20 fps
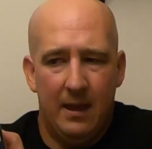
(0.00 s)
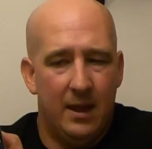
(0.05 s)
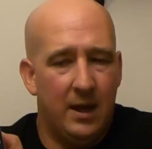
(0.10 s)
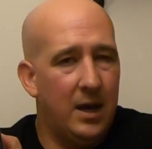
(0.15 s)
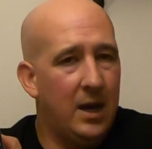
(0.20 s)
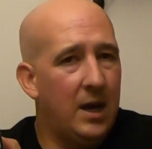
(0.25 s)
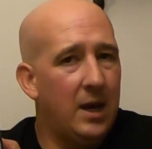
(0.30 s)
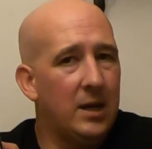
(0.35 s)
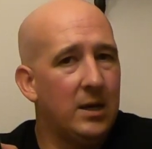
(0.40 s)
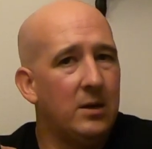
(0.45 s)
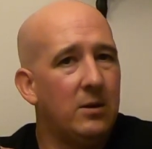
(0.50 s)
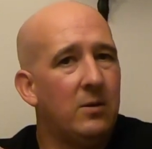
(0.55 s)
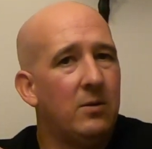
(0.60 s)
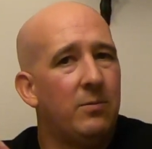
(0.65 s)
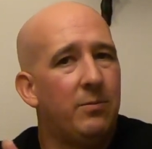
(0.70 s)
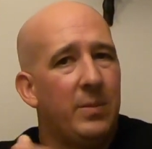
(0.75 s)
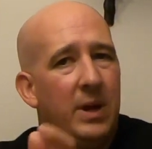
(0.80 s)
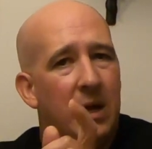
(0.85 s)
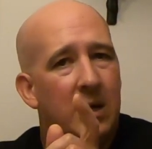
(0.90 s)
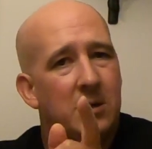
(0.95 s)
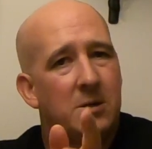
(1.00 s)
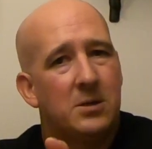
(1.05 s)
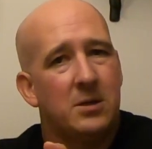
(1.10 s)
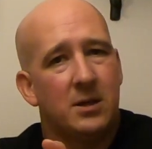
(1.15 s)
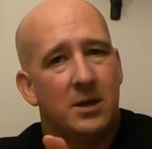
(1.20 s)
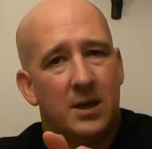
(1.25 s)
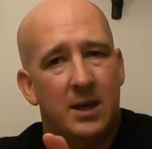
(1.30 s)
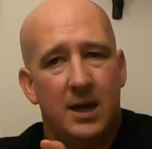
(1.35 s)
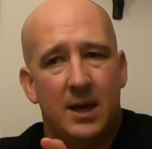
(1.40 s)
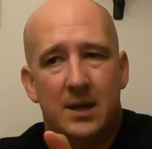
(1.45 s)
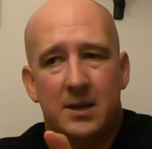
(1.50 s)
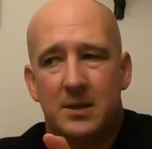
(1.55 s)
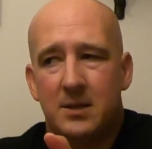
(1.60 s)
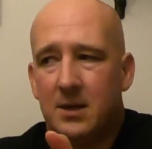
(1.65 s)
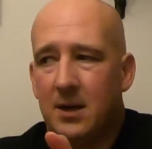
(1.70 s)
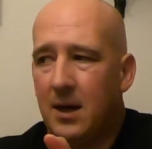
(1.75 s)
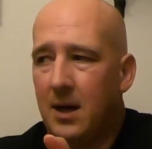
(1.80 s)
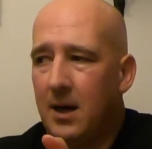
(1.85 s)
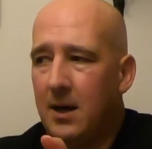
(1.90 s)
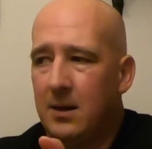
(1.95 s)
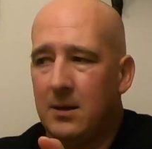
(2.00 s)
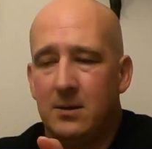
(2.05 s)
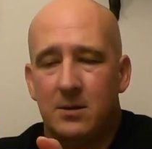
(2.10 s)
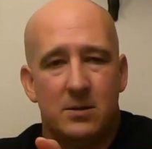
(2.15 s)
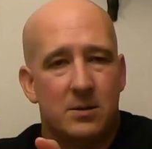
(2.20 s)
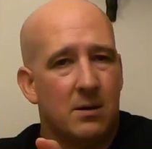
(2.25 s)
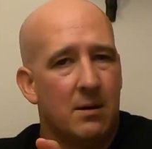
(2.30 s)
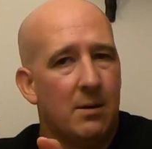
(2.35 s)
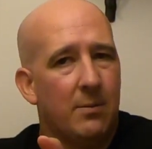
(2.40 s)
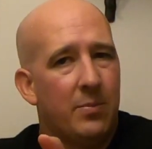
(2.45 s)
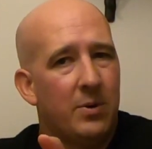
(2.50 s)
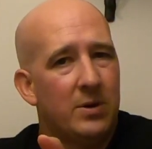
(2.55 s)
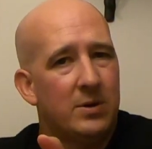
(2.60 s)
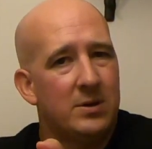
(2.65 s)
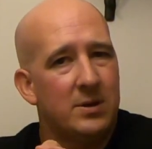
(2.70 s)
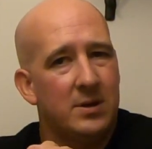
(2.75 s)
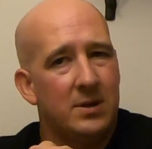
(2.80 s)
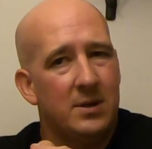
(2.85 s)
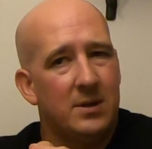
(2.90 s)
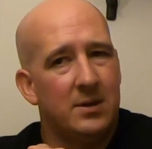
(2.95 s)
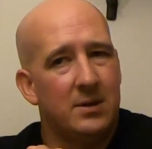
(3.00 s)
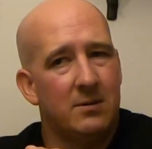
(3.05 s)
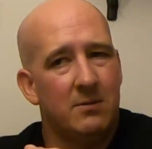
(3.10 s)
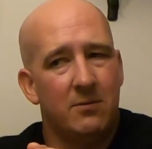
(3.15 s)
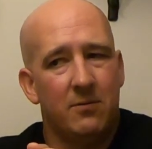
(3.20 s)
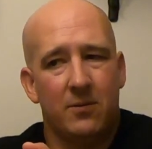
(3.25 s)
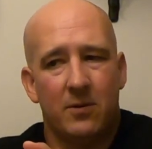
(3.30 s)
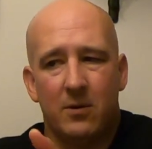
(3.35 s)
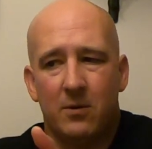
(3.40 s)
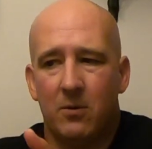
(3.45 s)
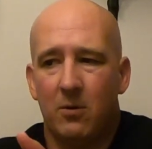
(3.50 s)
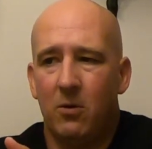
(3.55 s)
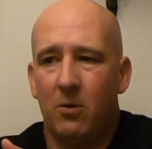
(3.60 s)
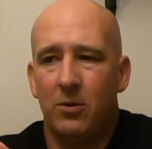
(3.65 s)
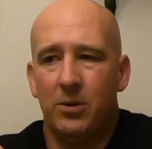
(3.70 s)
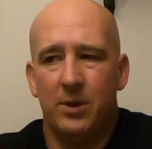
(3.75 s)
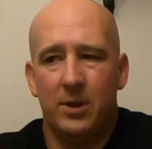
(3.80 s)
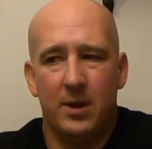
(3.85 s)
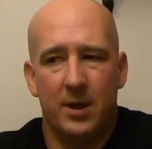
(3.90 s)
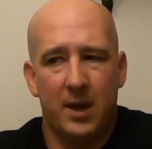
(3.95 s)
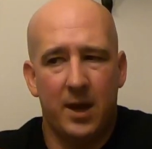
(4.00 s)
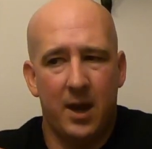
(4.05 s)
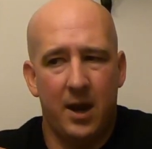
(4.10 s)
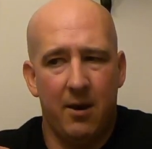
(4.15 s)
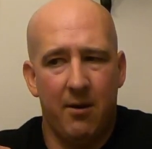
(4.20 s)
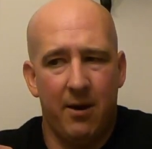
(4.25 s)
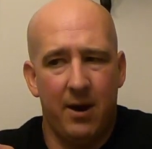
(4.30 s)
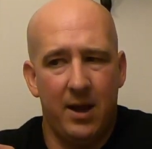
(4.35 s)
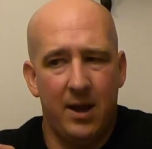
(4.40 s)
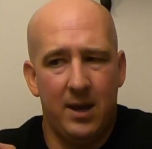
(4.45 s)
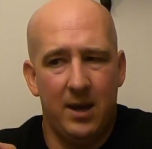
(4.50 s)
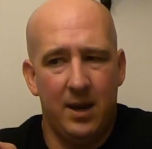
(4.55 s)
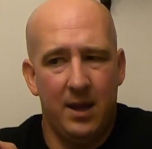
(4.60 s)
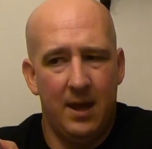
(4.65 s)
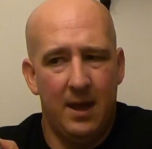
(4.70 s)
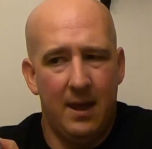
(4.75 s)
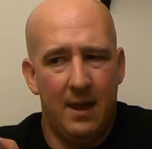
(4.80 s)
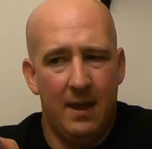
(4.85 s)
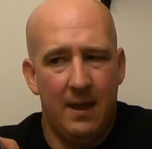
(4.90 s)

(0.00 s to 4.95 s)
And you managed to get uh, Stompers over in Holden to carry it.